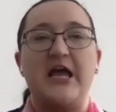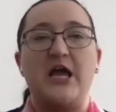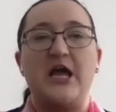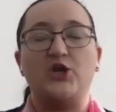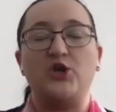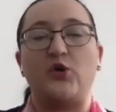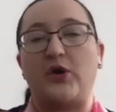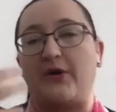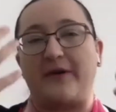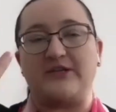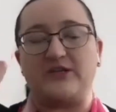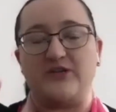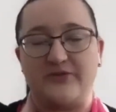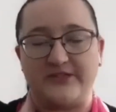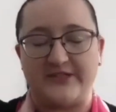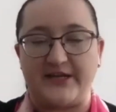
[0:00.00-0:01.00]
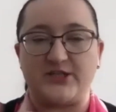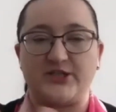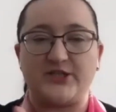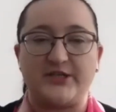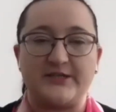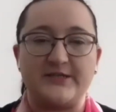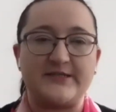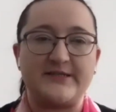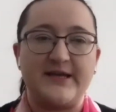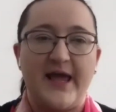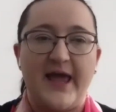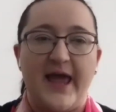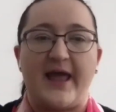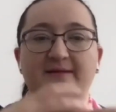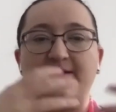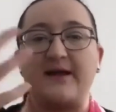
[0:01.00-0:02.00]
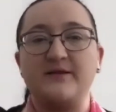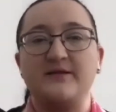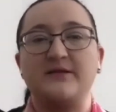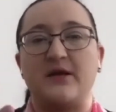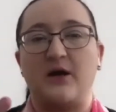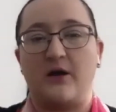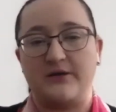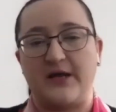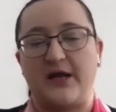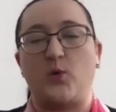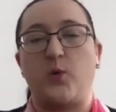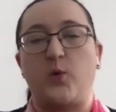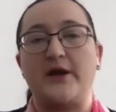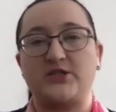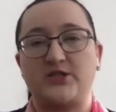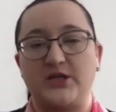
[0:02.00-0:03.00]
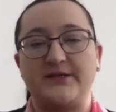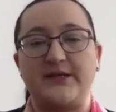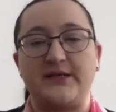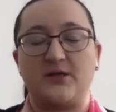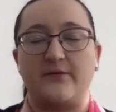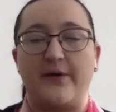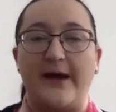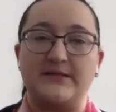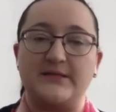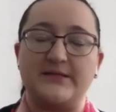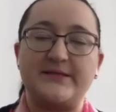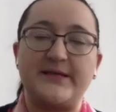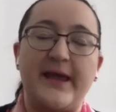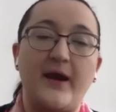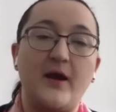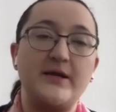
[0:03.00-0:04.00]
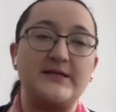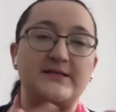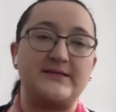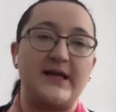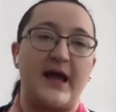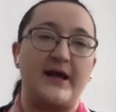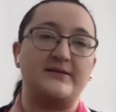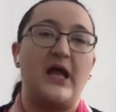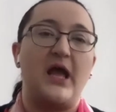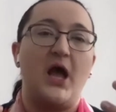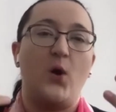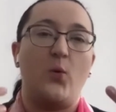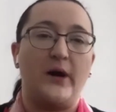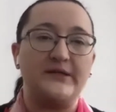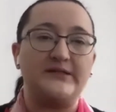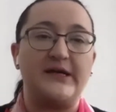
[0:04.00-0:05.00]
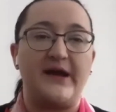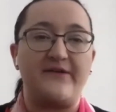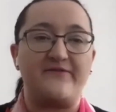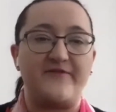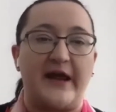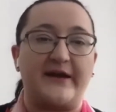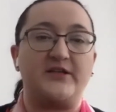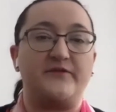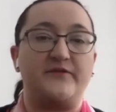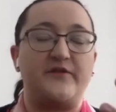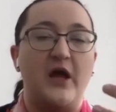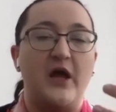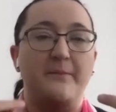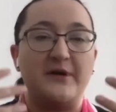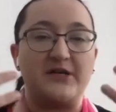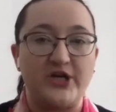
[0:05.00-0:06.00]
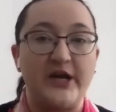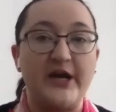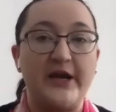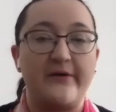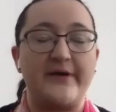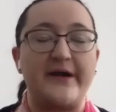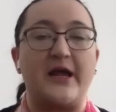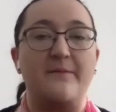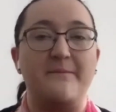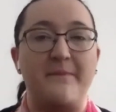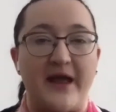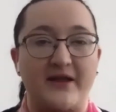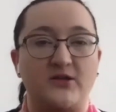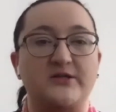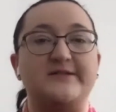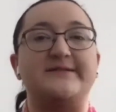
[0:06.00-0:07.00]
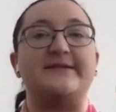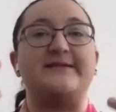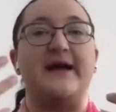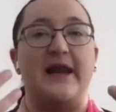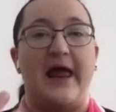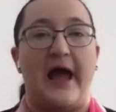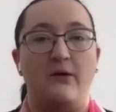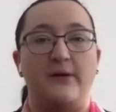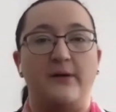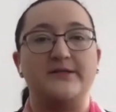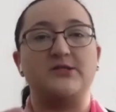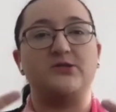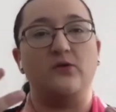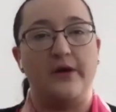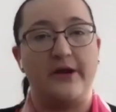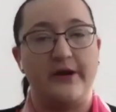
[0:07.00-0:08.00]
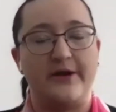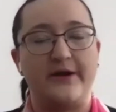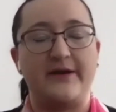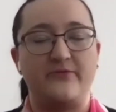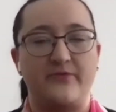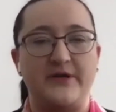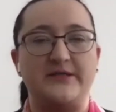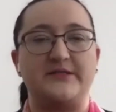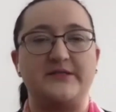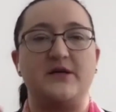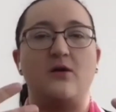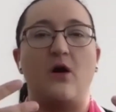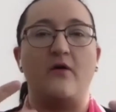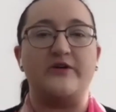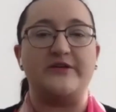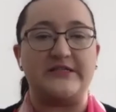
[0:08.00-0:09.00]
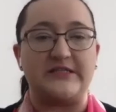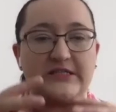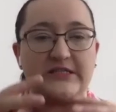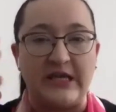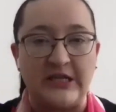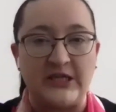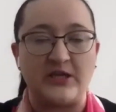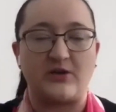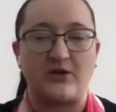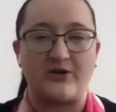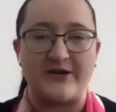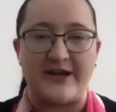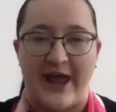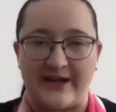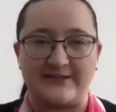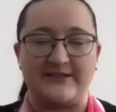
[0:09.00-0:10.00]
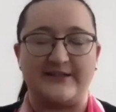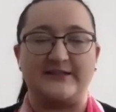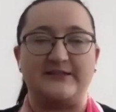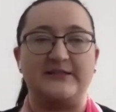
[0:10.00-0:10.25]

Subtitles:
new characterizations. And then the question that arises here is that what are effective machine learning methods that allow us to learn and reason over these interconnected